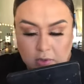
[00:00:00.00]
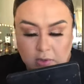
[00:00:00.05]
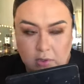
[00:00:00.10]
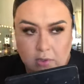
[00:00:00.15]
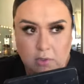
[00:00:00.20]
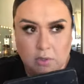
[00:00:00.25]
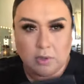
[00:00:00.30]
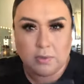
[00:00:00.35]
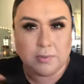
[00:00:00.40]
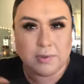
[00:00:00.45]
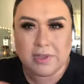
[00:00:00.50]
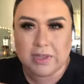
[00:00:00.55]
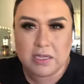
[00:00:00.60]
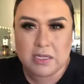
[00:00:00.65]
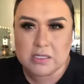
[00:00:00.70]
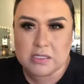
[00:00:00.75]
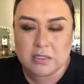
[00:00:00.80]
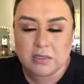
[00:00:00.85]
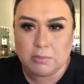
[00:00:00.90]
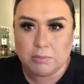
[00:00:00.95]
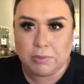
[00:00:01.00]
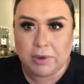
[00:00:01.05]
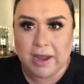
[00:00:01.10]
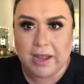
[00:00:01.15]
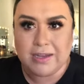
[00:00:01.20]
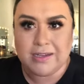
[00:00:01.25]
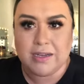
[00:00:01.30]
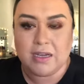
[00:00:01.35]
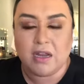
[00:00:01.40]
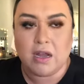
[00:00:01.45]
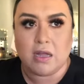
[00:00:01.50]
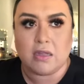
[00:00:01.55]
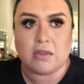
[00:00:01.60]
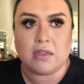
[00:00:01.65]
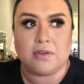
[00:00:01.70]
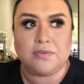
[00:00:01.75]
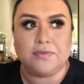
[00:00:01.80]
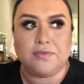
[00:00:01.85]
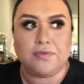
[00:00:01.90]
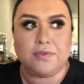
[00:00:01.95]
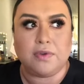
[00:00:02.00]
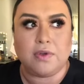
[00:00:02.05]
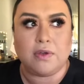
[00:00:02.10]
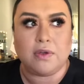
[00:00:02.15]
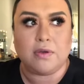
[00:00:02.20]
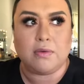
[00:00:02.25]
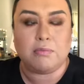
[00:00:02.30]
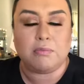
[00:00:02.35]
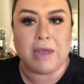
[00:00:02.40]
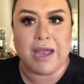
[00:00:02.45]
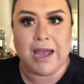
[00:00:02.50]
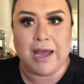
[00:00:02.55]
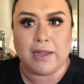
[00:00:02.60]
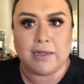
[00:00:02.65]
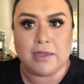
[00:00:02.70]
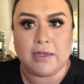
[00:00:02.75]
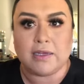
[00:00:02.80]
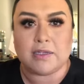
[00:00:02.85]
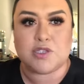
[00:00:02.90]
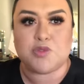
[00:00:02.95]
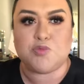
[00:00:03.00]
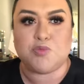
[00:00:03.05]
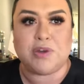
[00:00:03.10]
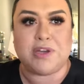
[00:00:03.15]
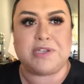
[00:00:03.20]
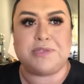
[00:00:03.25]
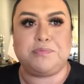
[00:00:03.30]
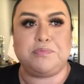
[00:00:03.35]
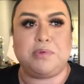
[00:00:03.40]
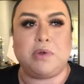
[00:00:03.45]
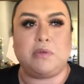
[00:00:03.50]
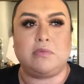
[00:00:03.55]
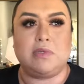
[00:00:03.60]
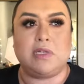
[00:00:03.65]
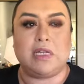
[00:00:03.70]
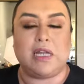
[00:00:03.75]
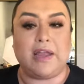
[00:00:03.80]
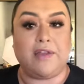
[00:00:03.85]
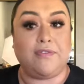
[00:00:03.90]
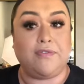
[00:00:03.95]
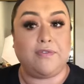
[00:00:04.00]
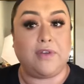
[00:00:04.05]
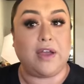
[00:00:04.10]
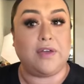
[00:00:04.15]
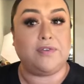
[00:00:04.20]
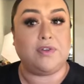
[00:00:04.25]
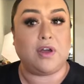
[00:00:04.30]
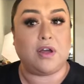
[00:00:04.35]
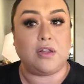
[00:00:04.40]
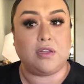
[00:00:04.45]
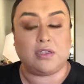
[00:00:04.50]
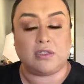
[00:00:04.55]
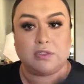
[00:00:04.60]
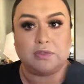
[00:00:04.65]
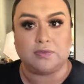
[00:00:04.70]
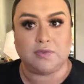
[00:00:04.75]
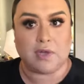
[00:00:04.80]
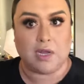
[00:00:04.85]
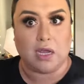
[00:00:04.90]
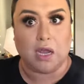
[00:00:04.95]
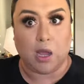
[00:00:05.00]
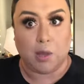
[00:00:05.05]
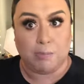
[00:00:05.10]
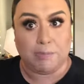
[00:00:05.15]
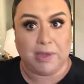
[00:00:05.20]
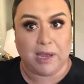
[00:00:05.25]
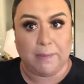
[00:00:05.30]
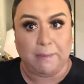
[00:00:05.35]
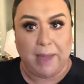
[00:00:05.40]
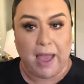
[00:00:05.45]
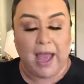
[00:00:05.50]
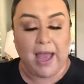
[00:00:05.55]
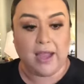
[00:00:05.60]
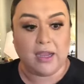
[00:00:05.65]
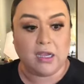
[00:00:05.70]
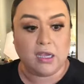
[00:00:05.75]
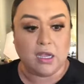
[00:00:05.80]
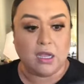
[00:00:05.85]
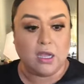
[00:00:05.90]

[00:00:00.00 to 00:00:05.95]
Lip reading: there really isn't a brand. I got them from AliExpress, probably like $5 for like a big pack.